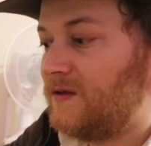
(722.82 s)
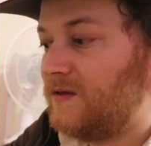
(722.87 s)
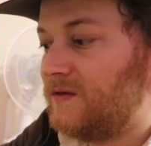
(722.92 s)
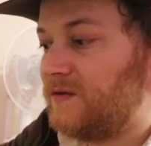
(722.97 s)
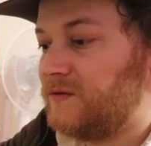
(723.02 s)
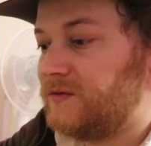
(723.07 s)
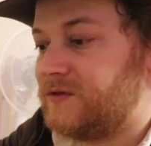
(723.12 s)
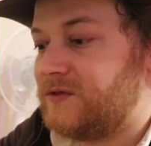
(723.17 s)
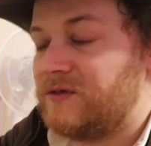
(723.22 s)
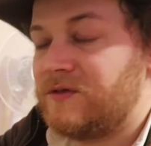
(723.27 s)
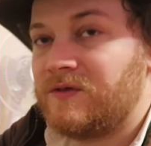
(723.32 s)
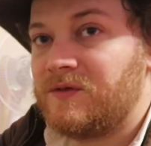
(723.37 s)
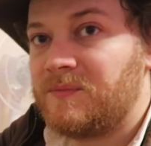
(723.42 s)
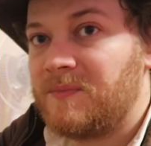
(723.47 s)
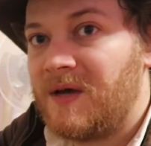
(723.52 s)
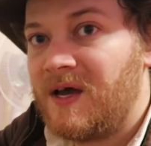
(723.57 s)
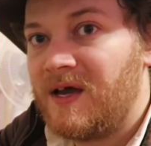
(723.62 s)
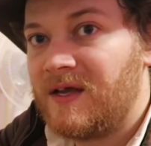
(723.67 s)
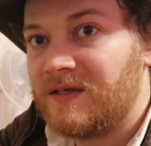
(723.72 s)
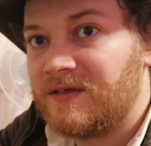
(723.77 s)
Those 2
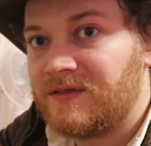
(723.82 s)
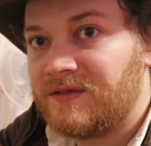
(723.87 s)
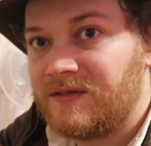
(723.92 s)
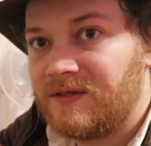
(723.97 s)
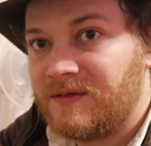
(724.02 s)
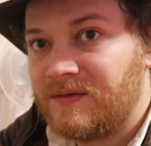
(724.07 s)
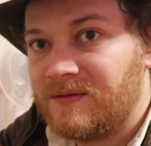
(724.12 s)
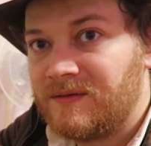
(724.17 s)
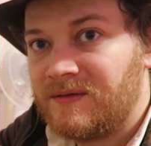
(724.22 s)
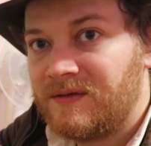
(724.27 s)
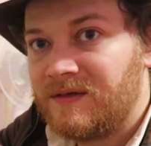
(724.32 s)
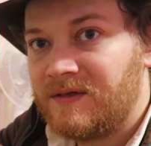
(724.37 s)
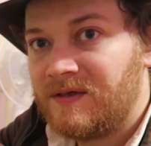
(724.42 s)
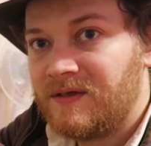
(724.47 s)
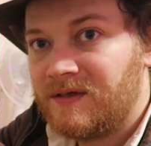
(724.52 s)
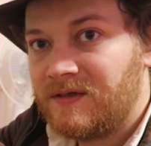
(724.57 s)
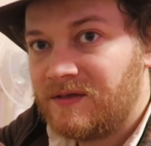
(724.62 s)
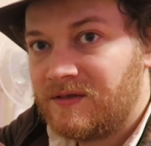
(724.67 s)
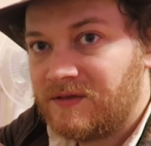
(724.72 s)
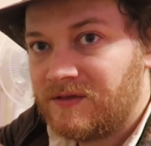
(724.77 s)
spots
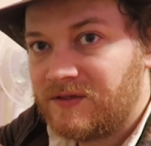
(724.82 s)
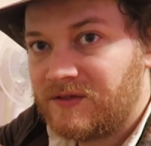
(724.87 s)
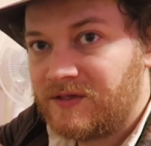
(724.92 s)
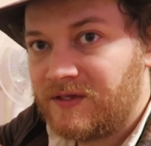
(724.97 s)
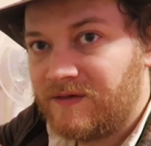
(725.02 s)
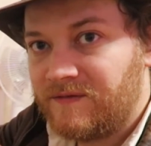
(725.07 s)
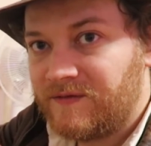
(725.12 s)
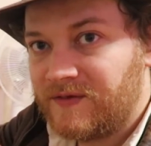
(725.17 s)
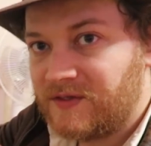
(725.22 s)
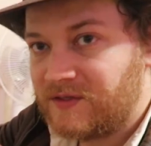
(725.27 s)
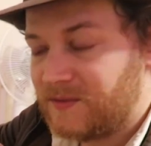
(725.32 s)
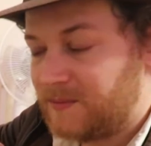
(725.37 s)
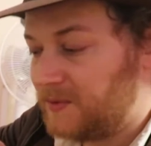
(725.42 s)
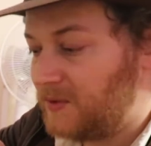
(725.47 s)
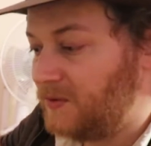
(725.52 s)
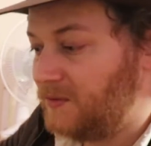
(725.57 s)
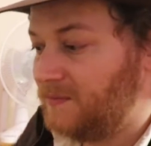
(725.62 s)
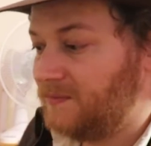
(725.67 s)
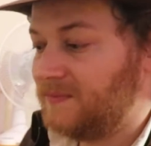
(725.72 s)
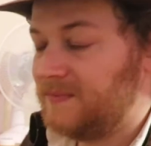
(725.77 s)
still
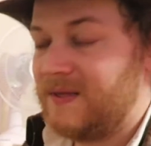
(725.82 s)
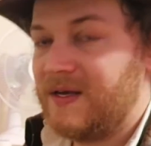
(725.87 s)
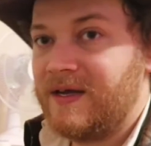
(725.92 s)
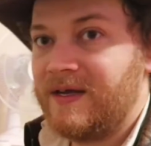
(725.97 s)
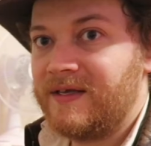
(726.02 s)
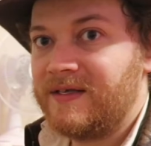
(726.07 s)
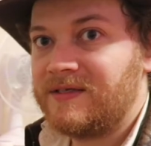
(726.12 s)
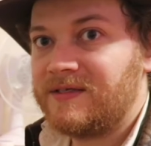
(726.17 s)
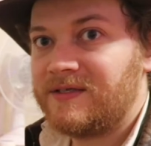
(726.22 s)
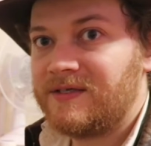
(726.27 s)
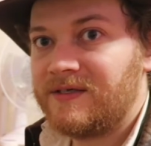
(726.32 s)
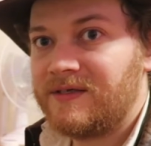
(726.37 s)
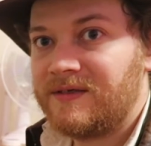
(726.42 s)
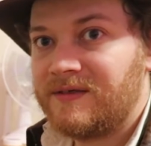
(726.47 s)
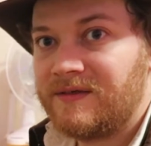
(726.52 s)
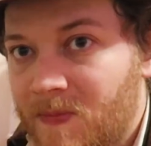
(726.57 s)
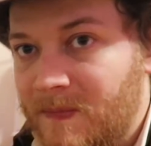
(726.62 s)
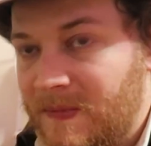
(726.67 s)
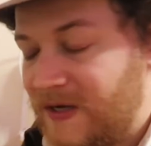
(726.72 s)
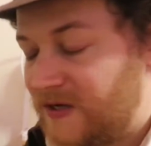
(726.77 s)
visible, but
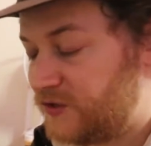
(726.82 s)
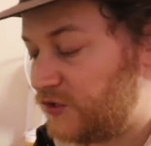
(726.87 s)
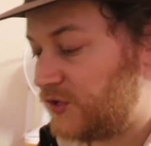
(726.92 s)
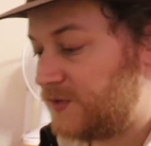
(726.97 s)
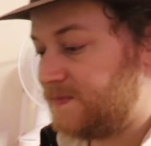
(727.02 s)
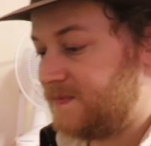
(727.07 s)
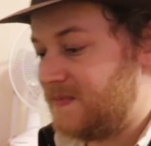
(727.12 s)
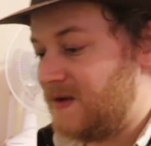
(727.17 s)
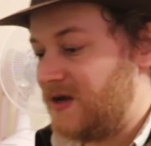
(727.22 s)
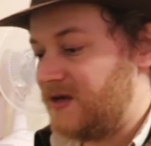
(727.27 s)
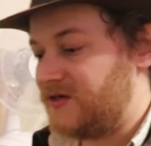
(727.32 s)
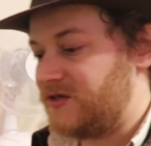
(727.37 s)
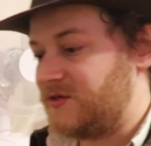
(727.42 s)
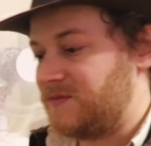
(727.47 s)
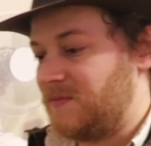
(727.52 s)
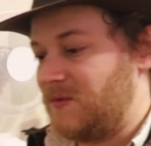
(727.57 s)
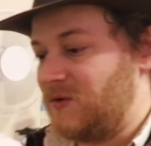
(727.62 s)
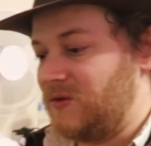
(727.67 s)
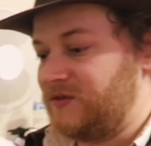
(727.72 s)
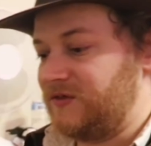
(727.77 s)
much
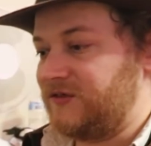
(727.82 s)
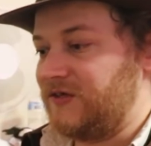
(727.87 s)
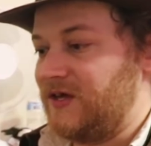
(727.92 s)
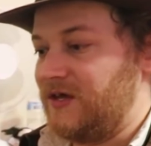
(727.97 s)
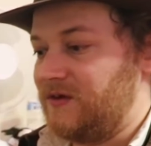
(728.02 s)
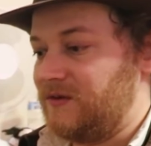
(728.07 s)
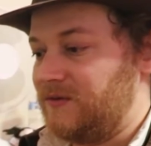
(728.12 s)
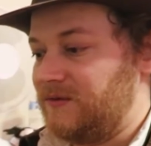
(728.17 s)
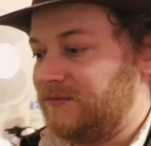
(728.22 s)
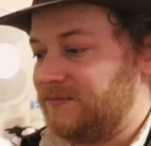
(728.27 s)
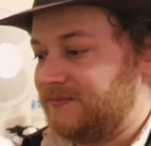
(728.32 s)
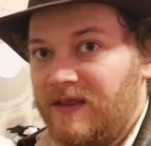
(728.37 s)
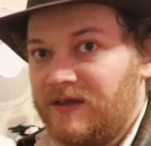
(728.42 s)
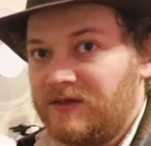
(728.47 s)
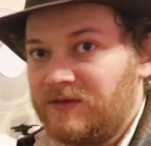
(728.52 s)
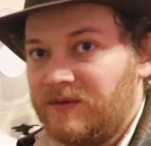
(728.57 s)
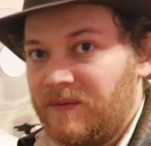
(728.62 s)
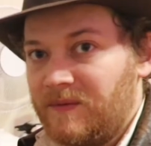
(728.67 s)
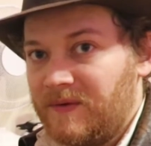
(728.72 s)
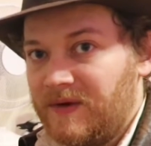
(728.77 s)
more subtle.
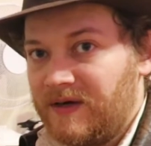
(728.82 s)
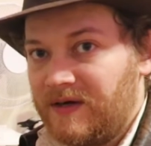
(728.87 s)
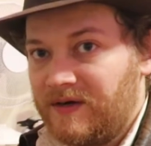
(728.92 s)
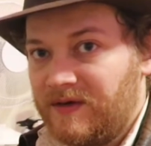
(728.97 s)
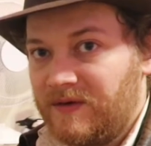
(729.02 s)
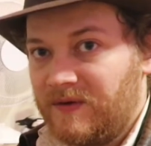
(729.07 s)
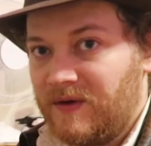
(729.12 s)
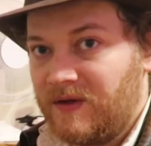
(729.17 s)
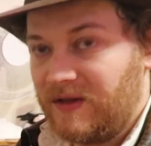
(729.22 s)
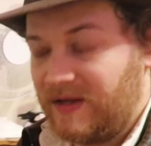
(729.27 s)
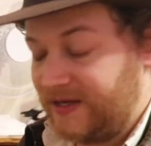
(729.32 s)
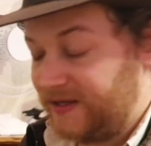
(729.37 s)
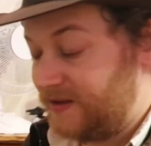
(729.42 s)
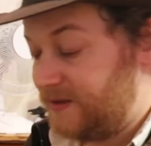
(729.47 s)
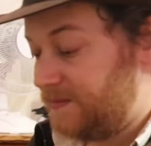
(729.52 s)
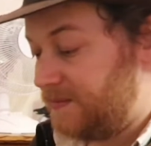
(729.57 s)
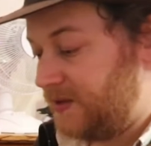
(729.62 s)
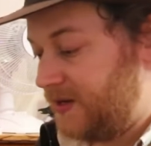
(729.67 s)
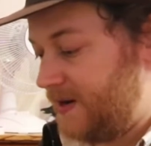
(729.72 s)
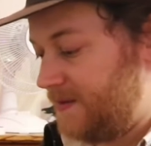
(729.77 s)
That's what we're going to do on like
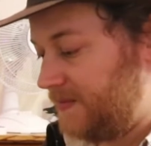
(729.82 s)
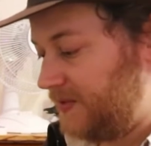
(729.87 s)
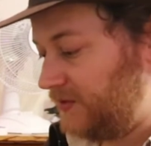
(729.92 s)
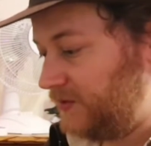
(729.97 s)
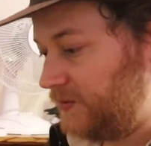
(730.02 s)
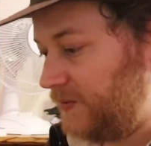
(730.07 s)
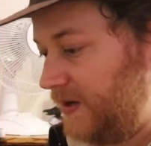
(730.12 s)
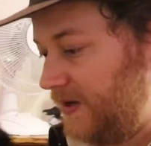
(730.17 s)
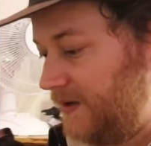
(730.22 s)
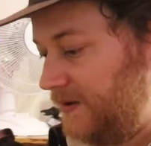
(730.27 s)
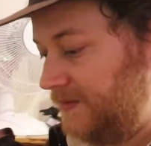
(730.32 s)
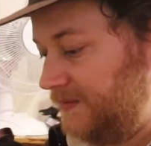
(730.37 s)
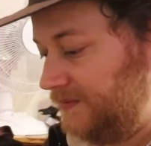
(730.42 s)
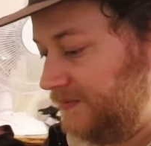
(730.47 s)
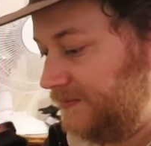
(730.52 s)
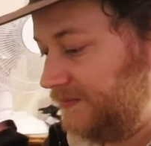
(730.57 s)
the brim as well.